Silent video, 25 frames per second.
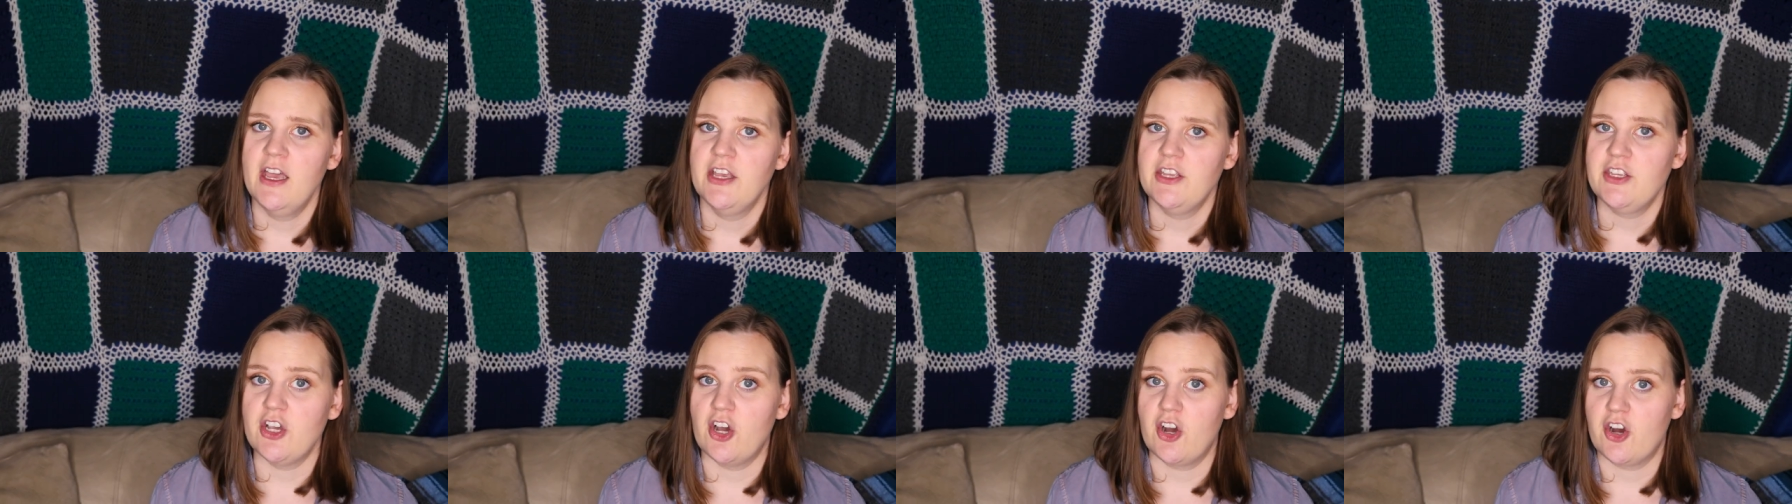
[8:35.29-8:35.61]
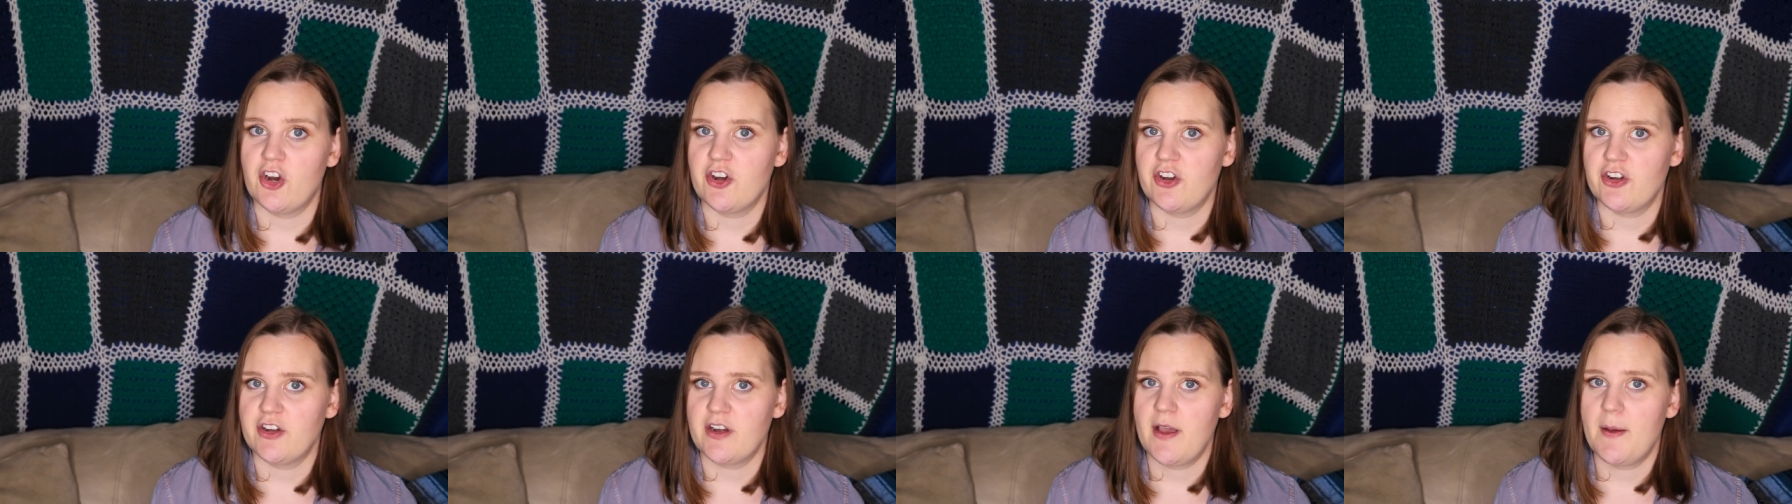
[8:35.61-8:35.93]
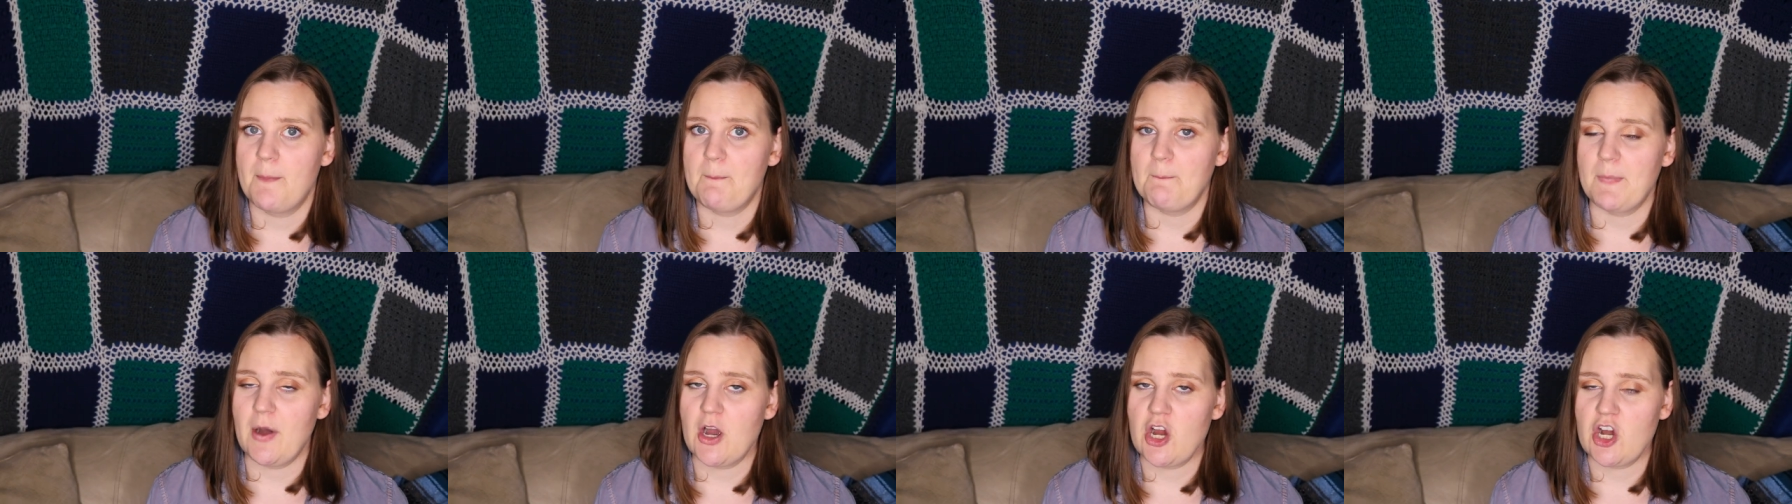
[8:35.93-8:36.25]
yard
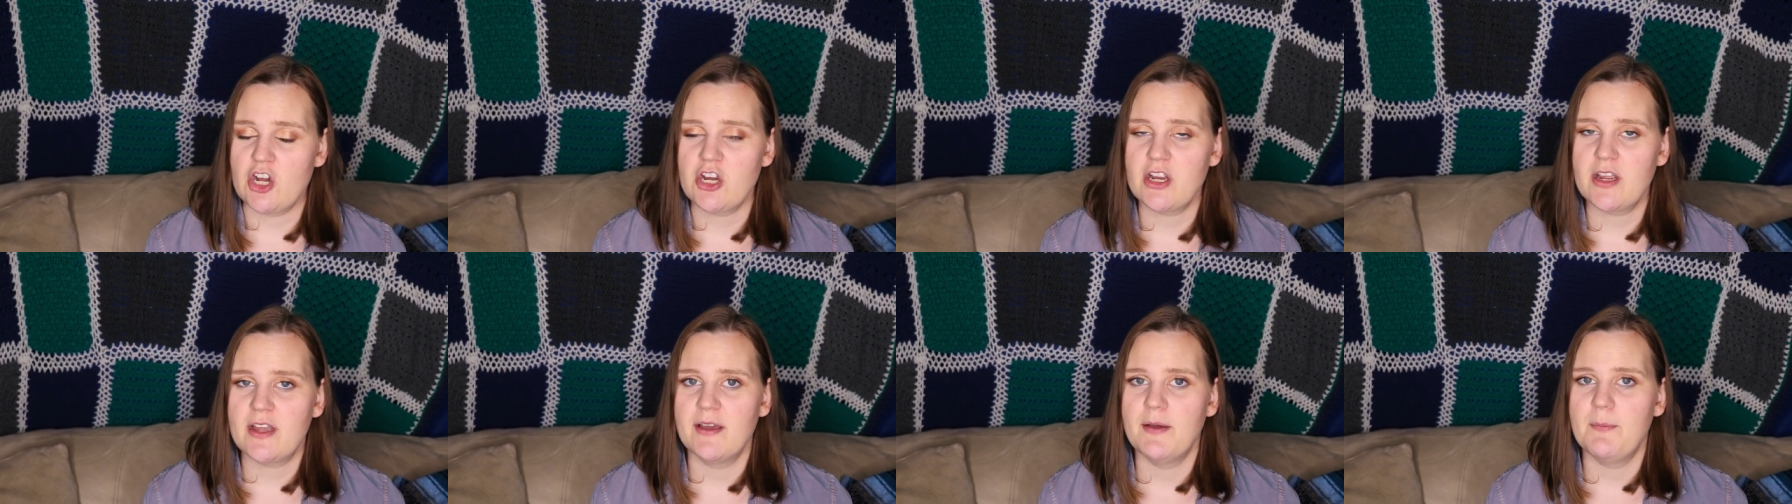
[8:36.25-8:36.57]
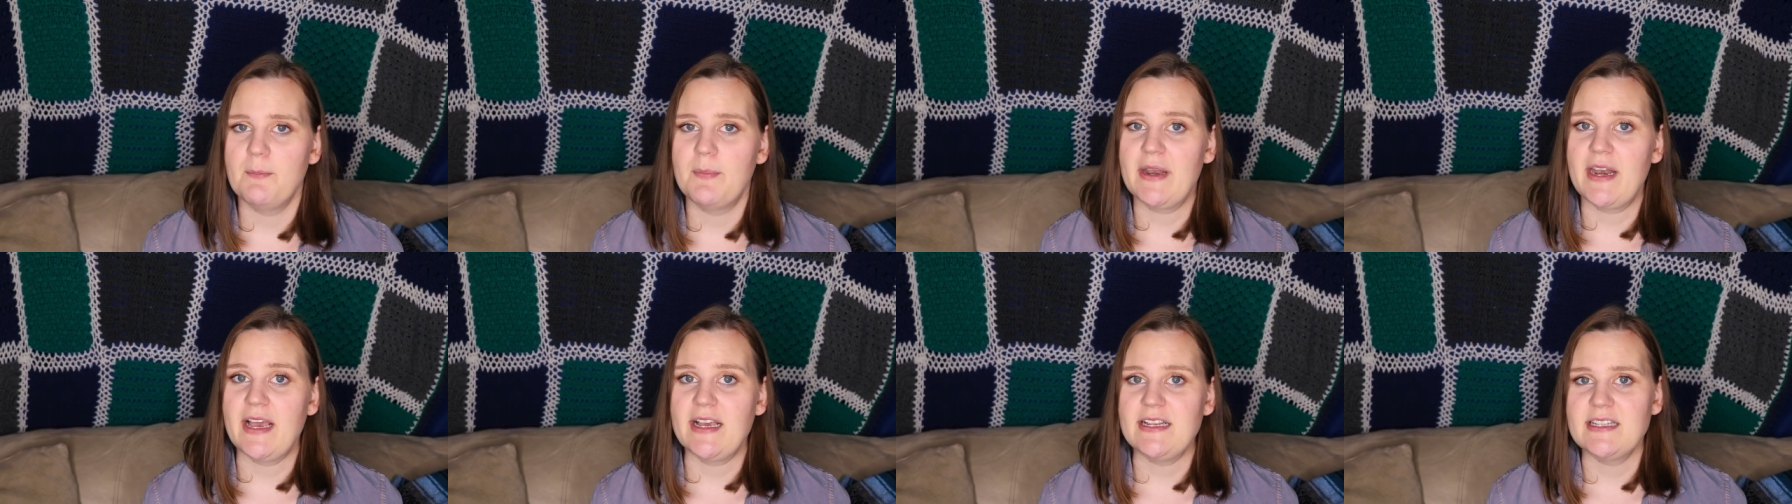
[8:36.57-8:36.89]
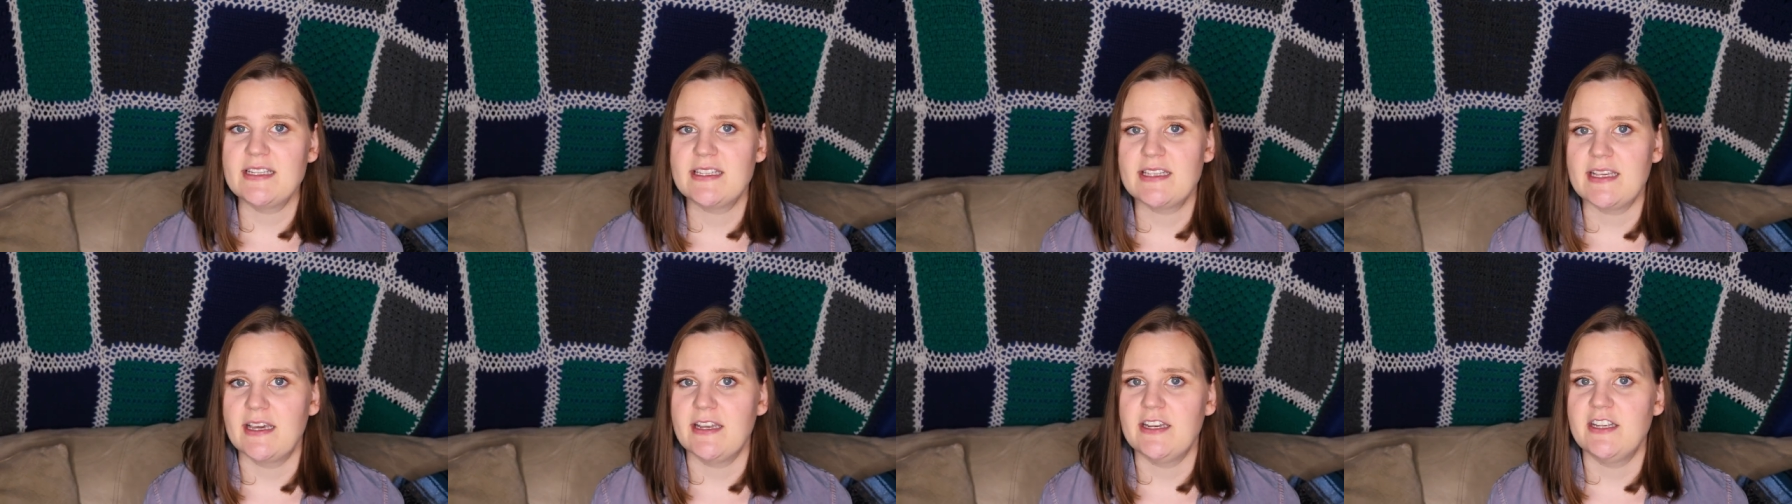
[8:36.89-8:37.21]
mark but I
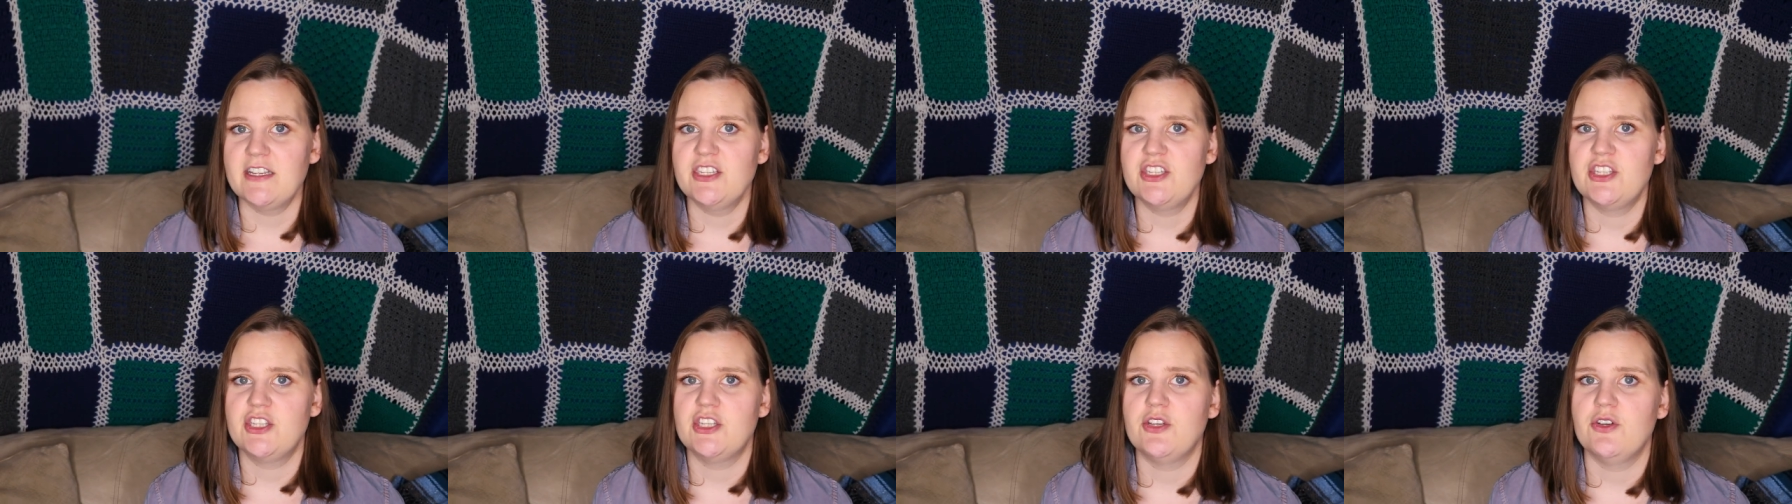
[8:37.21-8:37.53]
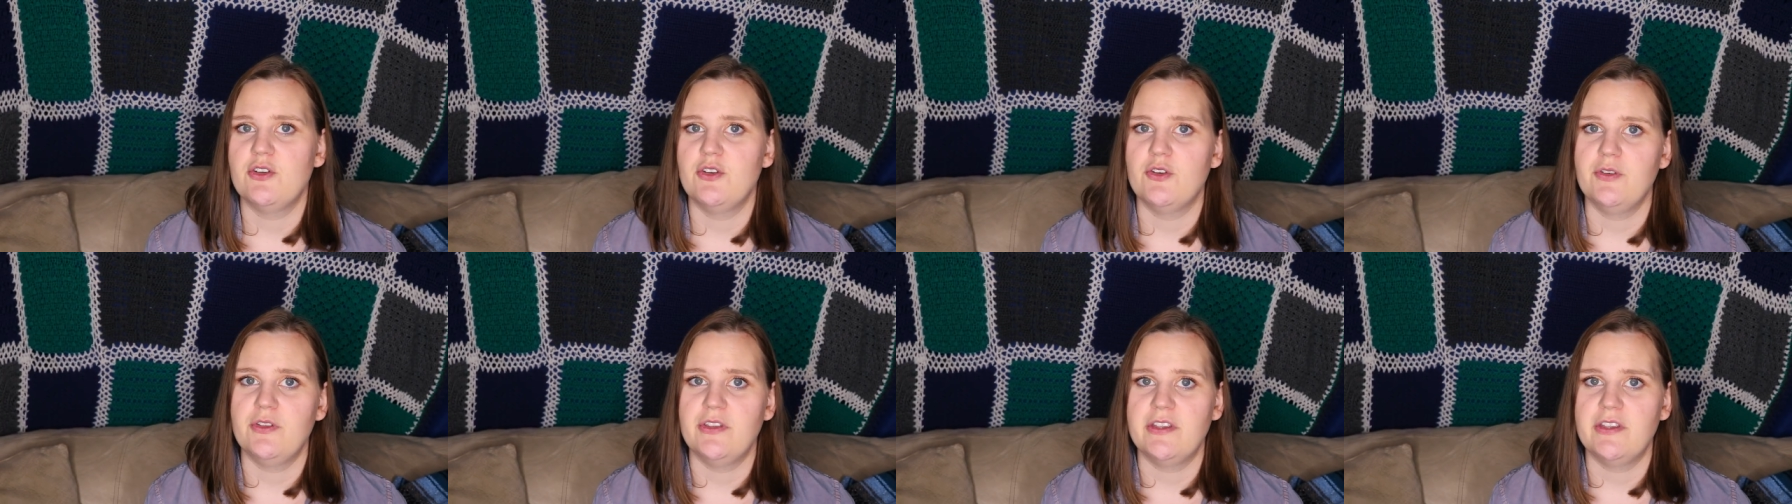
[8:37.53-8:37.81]
decided to